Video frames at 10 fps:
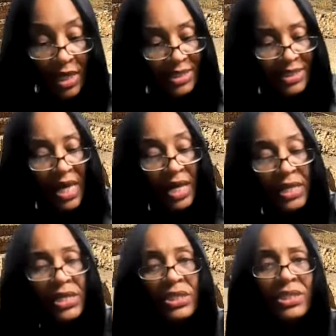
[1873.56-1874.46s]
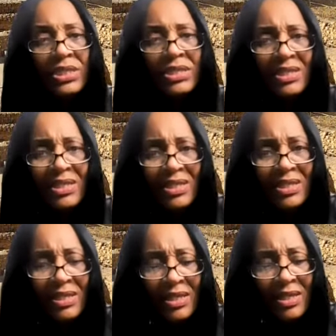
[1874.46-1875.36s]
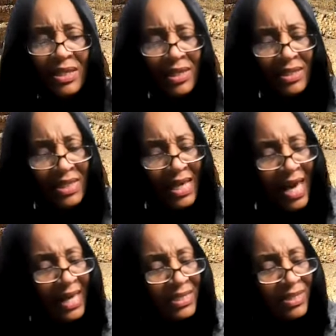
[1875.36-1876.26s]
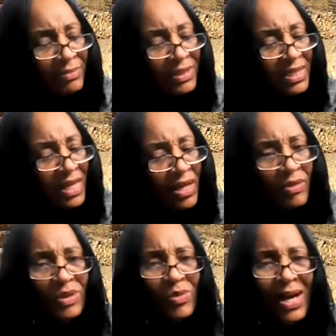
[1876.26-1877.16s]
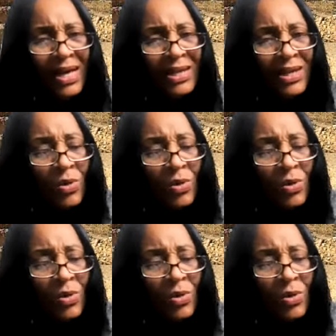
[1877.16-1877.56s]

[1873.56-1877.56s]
Astonished, they asked themselves why